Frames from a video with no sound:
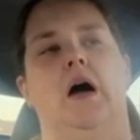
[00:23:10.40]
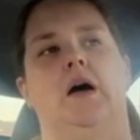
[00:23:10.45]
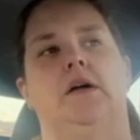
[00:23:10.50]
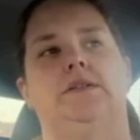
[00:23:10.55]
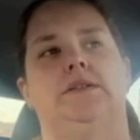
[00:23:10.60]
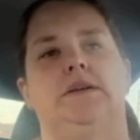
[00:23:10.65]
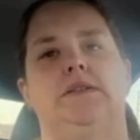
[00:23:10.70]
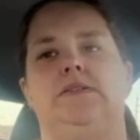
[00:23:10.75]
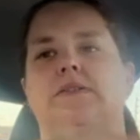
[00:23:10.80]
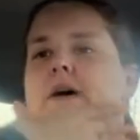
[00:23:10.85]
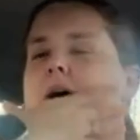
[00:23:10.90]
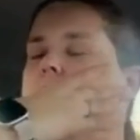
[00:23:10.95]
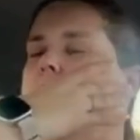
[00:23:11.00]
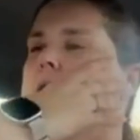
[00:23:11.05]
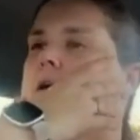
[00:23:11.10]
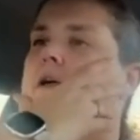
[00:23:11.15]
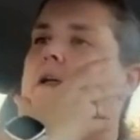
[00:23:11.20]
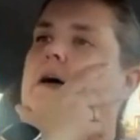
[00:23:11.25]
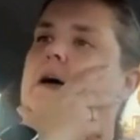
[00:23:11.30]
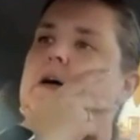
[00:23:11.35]
did
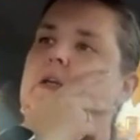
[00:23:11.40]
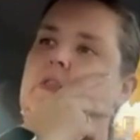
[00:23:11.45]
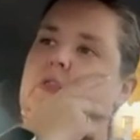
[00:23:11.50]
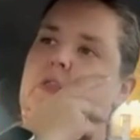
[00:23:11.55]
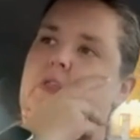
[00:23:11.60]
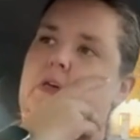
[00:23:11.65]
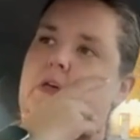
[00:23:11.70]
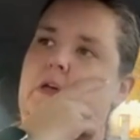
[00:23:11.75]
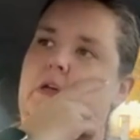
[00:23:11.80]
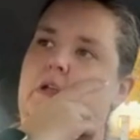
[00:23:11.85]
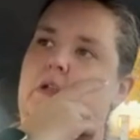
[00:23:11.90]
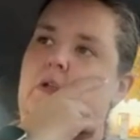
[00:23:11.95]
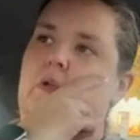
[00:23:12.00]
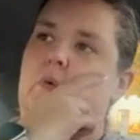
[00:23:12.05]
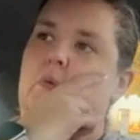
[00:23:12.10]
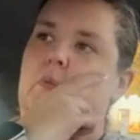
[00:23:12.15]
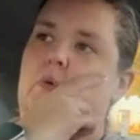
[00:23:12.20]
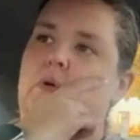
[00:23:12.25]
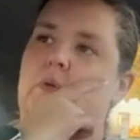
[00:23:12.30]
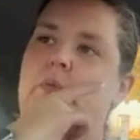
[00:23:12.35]
that, and then
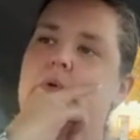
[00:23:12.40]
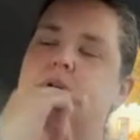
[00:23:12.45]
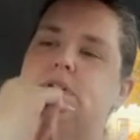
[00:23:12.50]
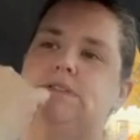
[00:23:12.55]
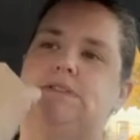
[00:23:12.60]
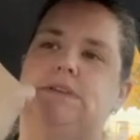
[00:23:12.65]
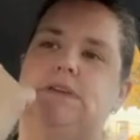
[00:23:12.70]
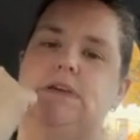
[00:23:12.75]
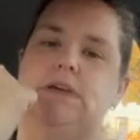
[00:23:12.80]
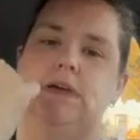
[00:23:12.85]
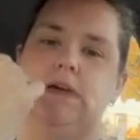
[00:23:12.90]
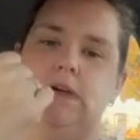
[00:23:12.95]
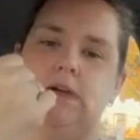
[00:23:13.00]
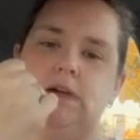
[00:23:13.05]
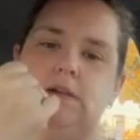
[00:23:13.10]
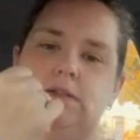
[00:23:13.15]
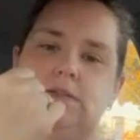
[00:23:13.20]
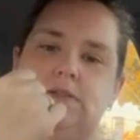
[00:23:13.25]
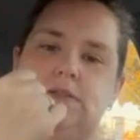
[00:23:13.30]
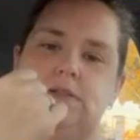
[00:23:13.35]
we went to
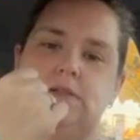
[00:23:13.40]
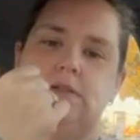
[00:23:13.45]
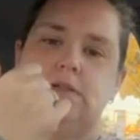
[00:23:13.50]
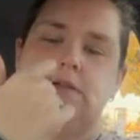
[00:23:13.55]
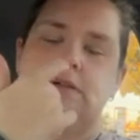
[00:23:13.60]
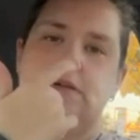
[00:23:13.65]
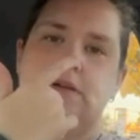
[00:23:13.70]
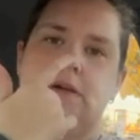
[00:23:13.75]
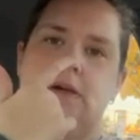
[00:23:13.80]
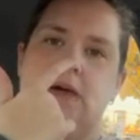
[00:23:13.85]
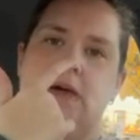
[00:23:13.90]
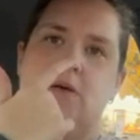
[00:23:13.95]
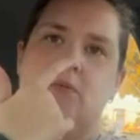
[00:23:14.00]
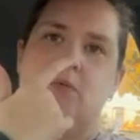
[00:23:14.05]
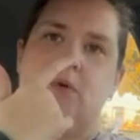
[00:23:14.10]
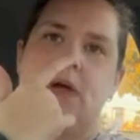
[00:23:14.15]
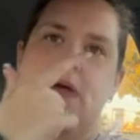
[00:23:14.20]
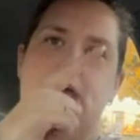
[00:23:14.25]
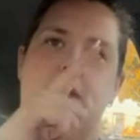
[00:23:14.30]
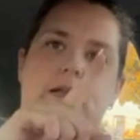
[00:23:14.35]
eat, and
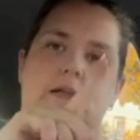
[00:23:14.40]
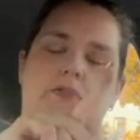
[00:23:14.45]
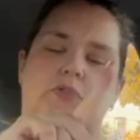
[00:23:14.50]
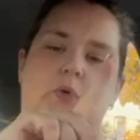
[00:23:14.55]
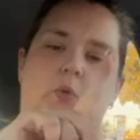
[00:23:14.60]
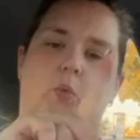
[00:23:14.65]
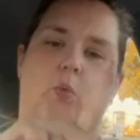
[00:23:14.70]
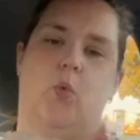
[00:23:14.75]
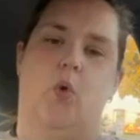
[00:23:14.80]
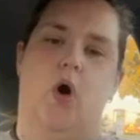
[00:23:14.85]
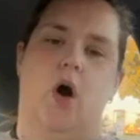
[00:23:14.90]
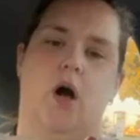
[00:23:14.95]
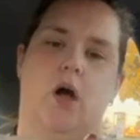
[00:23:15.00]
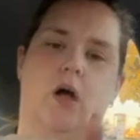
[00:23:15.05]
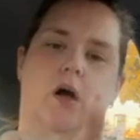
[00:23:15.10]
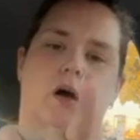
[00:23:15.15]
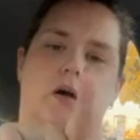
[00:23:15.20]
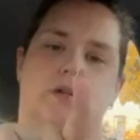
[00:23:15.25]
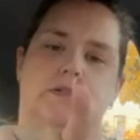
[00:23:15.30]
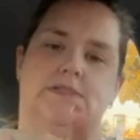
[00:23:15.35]
we ate at the
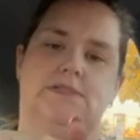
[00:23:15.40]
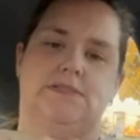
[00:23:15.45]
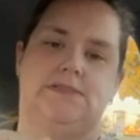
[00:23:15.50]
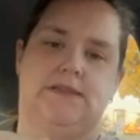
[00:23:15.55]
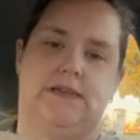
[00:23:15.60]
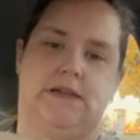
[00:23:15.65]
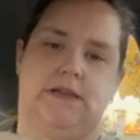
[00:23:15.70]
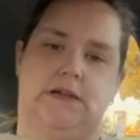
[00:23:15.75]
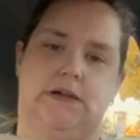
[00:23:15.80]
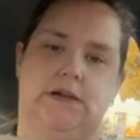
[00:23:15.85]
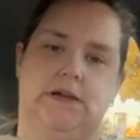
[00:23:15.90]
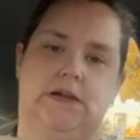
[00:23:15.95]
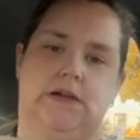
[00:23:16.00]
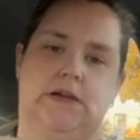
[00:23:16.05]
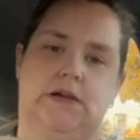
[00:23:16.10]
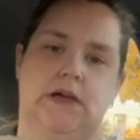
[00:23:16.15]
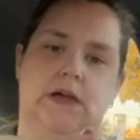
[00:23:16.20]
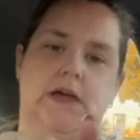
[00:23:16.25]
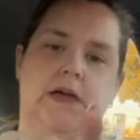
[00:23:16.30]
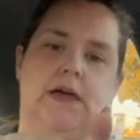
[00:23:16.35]
Walk on Scenic
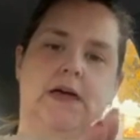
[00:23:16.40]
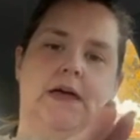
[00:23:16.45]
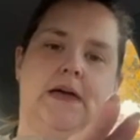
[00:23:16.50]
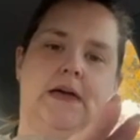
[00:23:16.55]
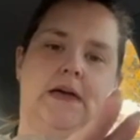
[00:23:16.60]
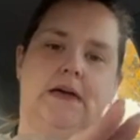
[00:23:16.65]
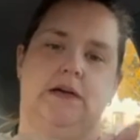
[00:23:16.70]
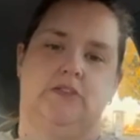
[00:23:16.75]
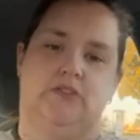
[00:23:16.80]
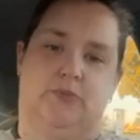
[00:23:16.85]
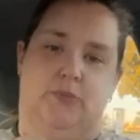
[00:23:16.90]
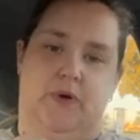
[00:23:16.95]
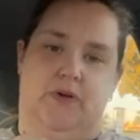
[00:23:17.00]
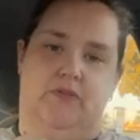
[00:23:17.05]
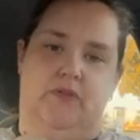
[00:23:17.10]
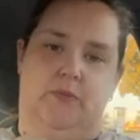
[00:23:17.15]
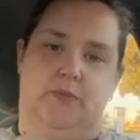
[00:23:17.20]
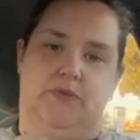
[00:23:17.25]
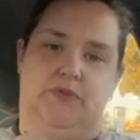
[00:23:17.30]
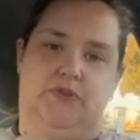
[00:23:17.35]
in
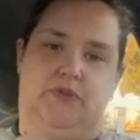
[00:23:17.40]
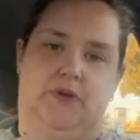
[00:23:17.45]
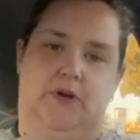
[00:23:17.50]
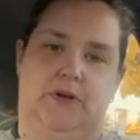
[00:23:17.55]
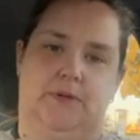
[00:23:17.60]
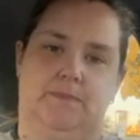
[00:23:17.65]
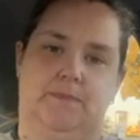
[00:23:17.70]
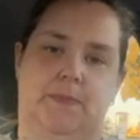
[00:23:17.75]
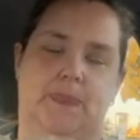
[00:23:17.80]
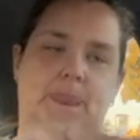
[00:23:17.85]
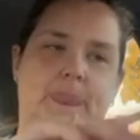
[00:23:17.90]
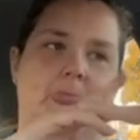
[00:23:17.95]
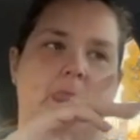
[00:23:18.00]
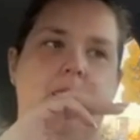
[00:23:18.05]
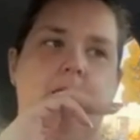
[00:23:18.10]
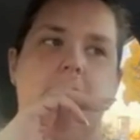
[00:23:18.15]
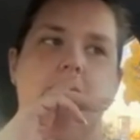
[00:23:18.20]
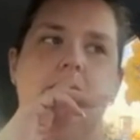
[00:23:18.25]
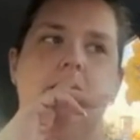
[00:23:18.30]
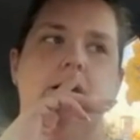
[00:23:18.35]
Springfield, Missouri.
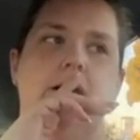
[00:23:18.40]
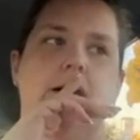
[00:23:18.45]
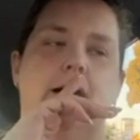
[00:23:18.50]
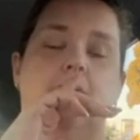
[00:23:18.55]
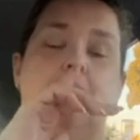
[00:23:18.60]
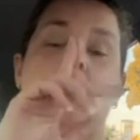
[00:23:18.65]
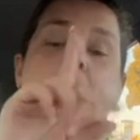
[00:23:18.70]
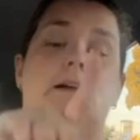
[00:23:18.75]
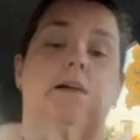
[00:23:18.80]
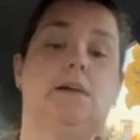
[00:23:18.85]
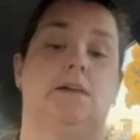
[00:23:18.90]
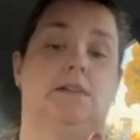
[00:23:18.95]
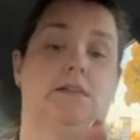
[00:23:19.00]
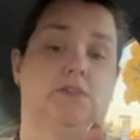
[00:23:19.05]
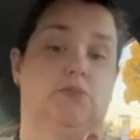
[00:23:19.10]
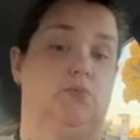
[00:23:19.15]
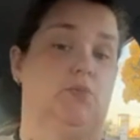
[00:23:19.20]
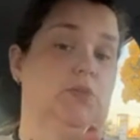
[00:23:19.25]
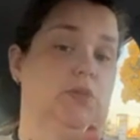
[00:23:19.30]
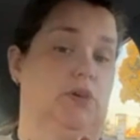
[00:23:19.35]
It
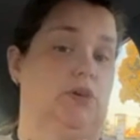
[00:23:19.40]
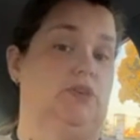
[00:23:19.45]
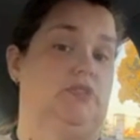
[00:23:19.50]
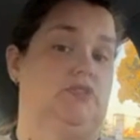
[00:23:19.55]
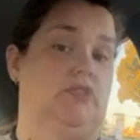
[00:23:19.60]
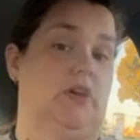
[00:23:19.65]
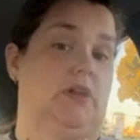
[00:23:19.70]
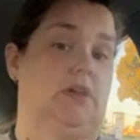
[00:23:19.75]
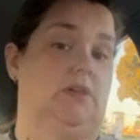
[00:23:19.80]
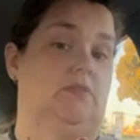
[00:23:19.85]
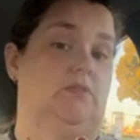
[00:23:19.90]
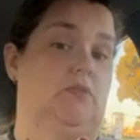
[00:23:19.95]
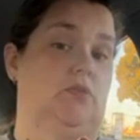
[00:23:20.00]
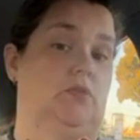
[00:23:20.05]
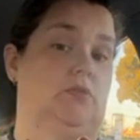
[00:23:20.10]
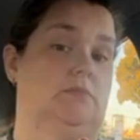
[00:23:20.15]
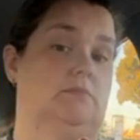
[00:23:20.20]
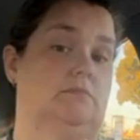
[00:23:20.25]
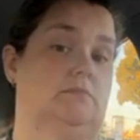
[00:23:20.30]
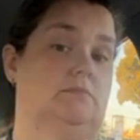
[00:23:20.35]
is really good Chinese food.
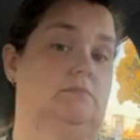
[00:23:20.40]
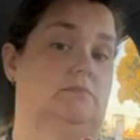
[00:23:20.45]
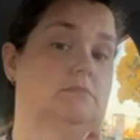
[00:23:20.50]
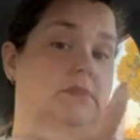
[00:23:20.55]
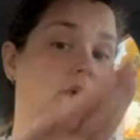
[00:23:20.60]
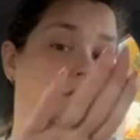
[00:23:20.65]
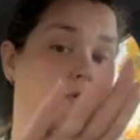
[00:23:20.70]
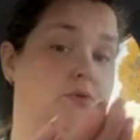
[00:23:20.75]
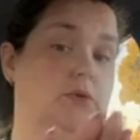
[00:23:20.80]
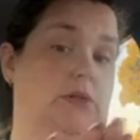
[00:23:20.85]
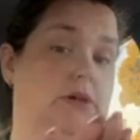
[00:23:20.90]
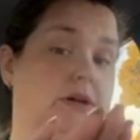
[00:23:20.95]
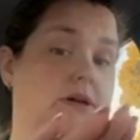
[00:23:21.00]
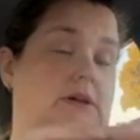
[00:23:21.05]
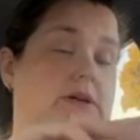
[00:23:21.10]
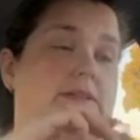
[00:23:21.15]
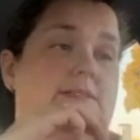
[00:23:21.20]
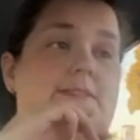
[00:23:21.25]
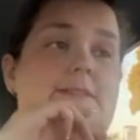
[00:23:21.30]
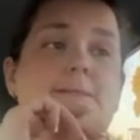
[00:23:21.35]
It really
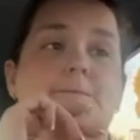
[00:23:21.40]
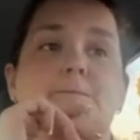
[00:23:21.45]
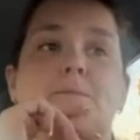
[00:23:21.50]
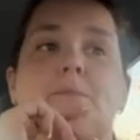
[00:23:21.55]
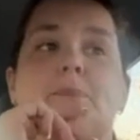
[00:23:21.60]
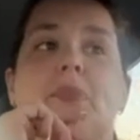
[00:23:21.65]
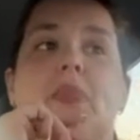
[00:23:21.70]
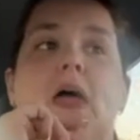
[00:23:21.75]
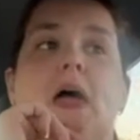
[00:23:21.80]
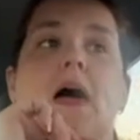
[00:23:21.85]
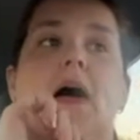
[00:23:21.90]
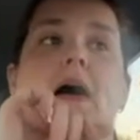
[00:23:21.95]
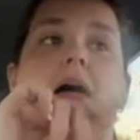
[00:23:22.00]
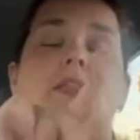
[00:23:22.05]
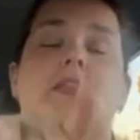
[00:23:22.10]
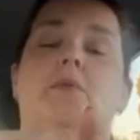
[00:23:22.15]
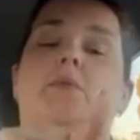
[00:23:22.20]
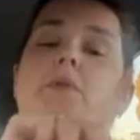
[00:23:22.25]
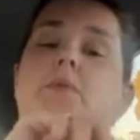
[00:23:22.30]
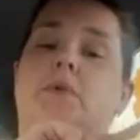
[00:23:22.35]
is.
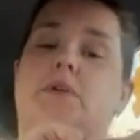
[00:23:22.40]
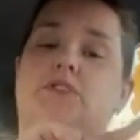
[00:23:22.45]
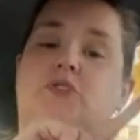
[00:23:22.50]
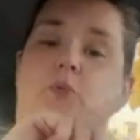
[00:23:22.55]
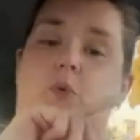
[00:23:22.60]
And then we went to